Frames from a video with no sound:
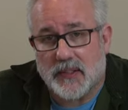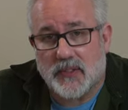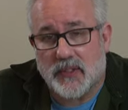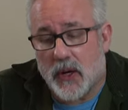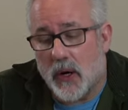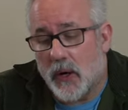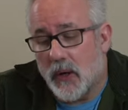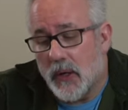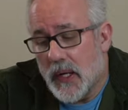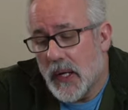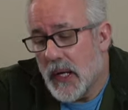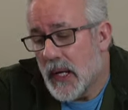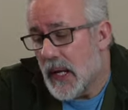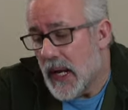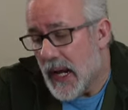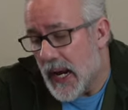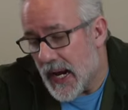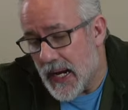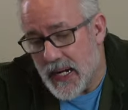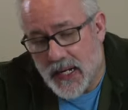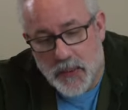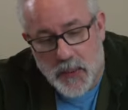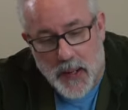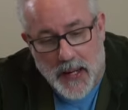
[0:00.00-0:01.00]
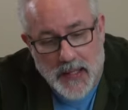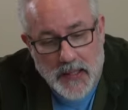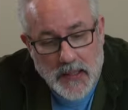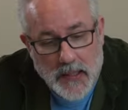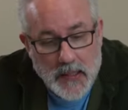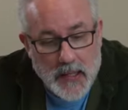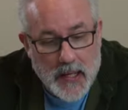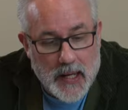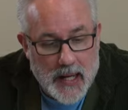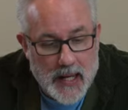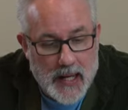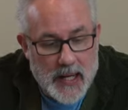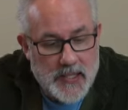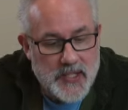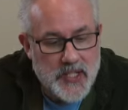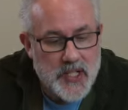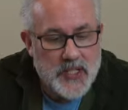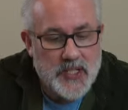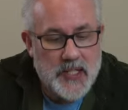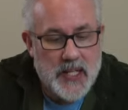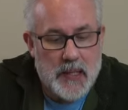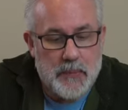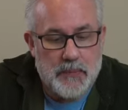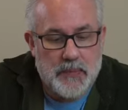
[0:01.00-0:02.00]
So anyway,
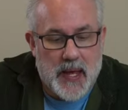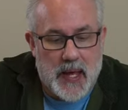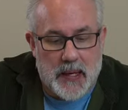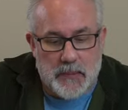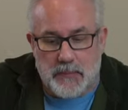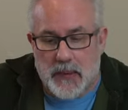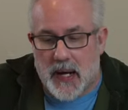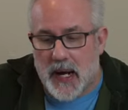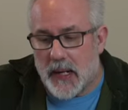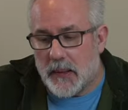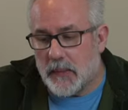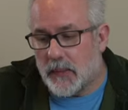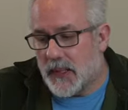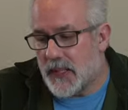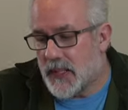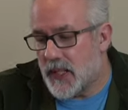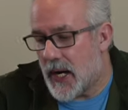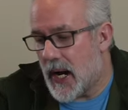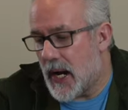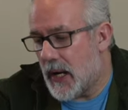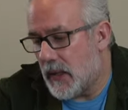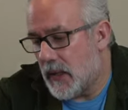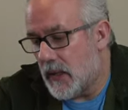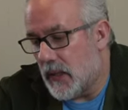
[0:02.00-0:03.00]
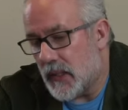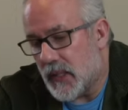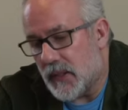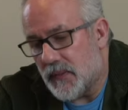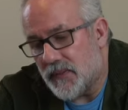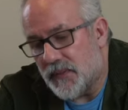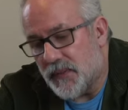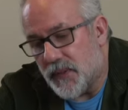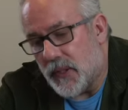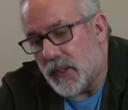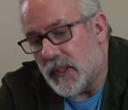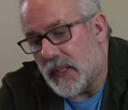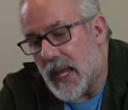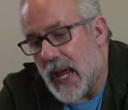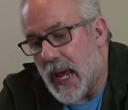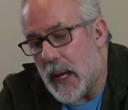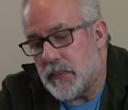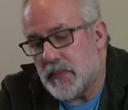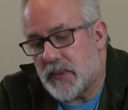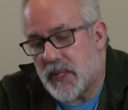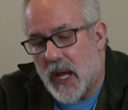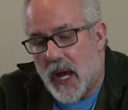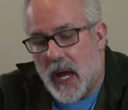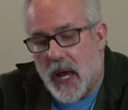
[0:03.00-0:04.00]
just keep that in mind when you're out looking for a
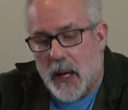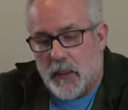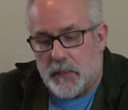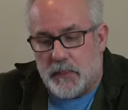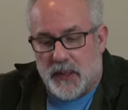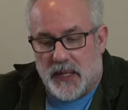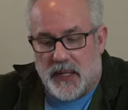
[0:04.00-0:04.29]
laptop,